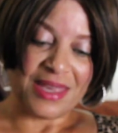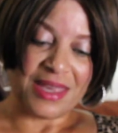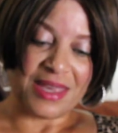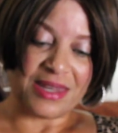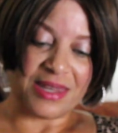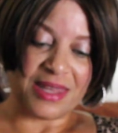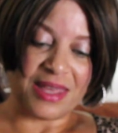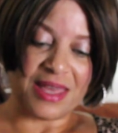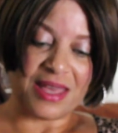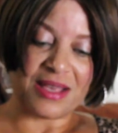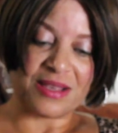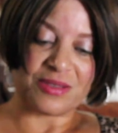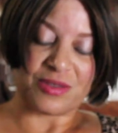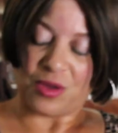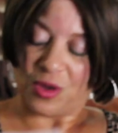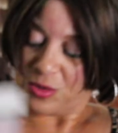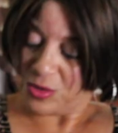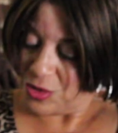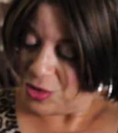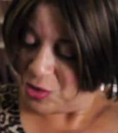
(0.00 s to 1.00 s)
And it has
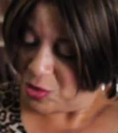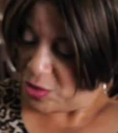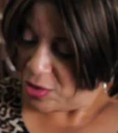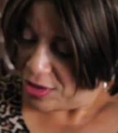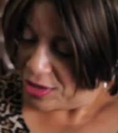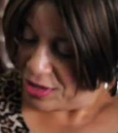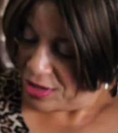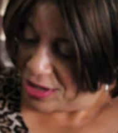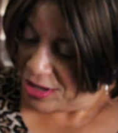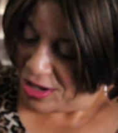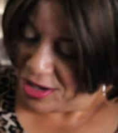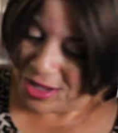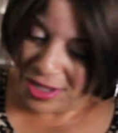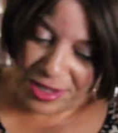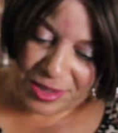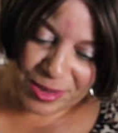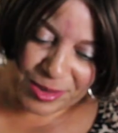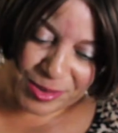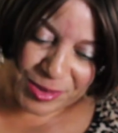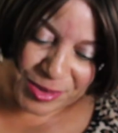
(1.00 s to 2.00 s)
all sorted
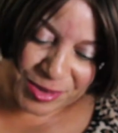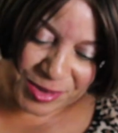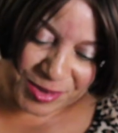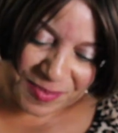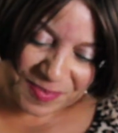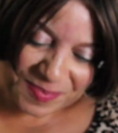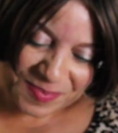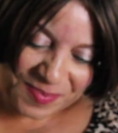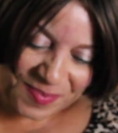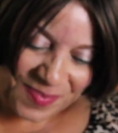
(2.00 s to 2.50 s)
colors.